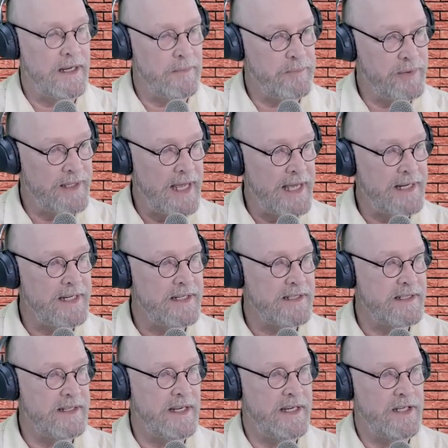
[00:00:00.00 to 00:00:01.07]
planning
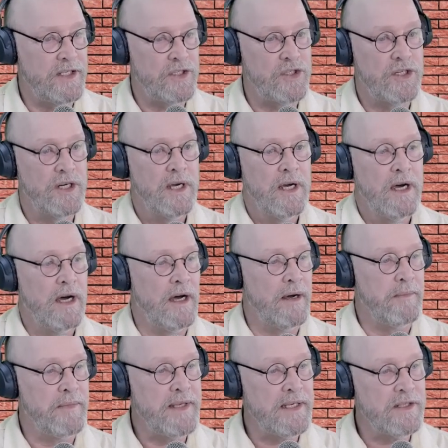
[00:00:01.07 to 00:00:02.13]
stage,
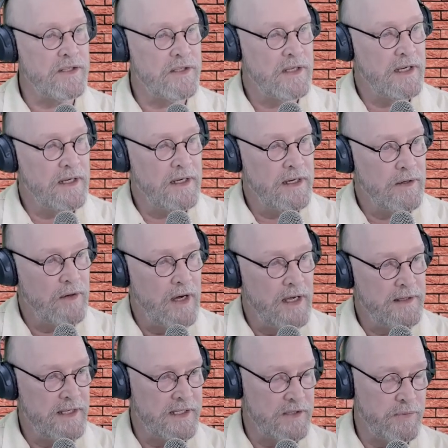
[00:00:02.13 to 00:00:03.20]
this
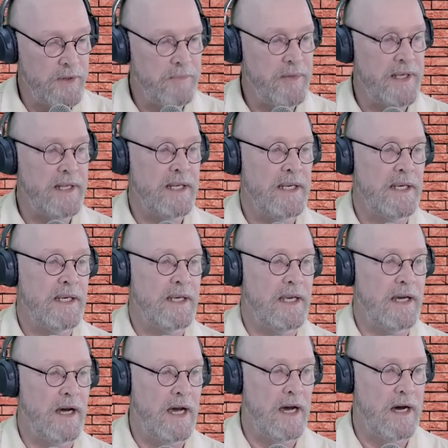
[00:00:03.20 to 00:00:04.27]
would be the
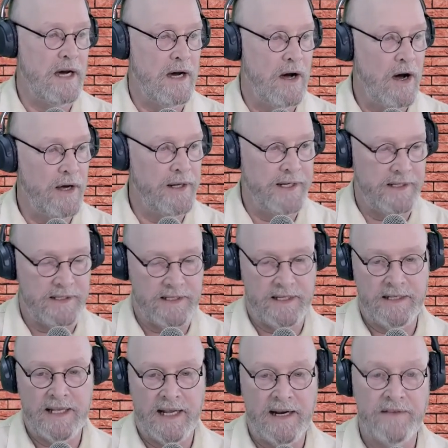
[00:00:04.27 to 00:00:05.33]
audits
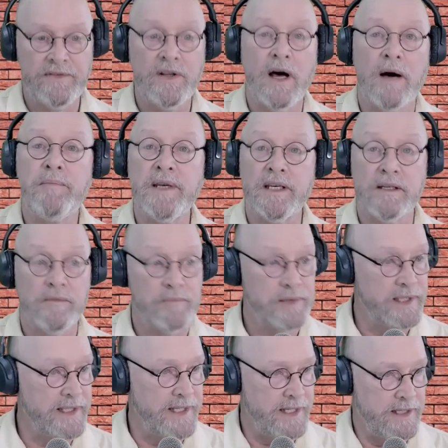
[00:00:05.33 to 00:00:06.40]
that have not been
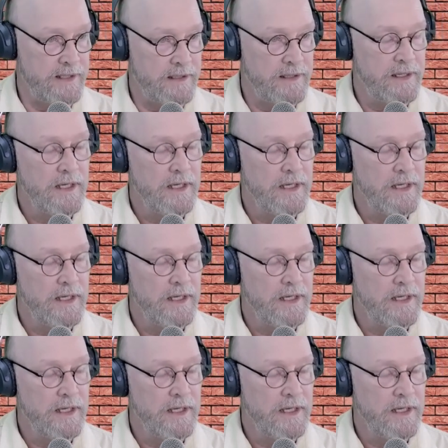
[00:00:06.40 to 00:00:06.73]
completed.